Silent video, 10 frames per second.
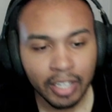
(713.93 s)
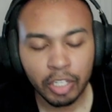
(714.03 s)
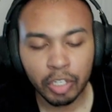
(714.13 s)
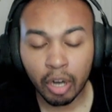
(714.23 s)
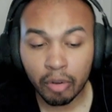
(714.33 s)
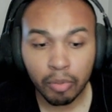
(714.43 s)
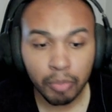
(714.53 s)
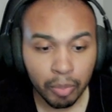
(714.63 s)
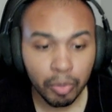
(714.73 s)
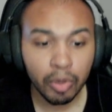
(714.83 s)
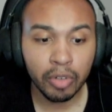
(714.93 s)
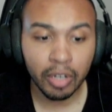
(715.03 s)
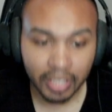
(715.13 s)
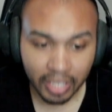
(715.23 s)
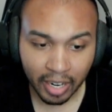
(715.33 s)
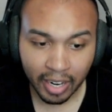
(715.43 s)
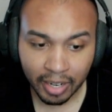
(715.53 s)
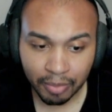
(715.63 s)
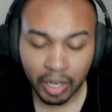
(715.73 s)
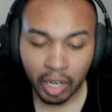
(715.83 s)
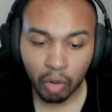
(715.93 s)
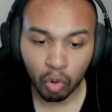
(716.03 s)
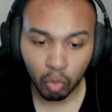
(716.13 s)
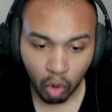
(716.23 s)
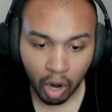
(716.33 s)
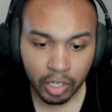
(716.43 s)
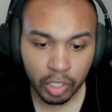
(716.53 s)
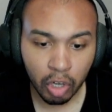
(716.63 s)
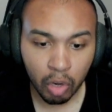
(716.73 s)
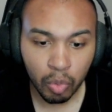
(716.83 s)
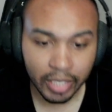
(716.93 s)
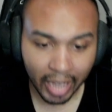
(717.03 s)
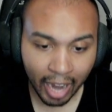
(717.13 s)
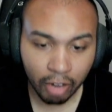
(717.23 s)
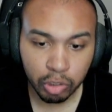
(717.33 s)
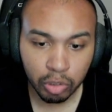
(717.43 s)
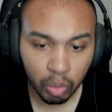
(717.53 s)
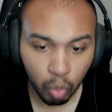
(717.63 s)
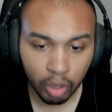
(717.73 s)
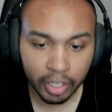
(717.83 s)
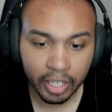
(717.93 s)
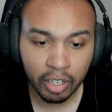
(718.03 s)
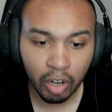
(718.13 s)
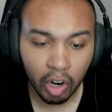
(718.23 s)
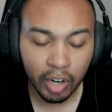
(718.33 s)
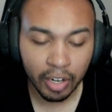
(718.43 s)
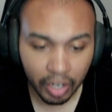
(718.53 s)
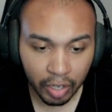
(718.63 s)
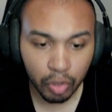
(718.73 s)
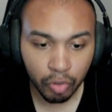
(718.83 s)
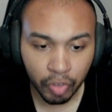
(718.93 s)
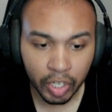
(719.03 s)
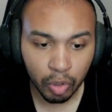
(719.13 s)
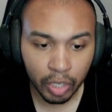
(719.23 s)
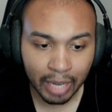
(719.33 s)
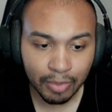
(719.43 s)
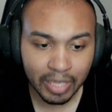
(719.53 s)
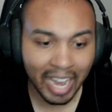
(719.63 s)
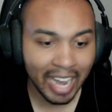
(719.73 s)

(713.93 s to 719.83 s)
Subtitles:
y'all remember a time where Rockstar was actually working on other video games that had